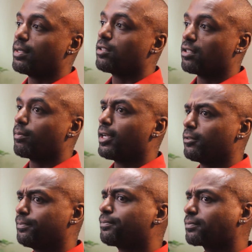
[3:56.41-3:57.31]
It took
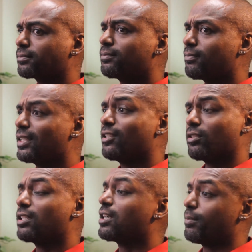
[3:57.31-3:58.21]

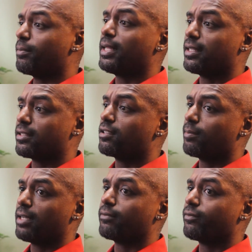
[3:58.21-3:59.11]
a couple of minutes. It took
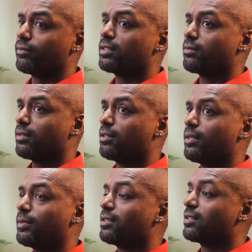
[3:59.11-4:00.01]
about, maybe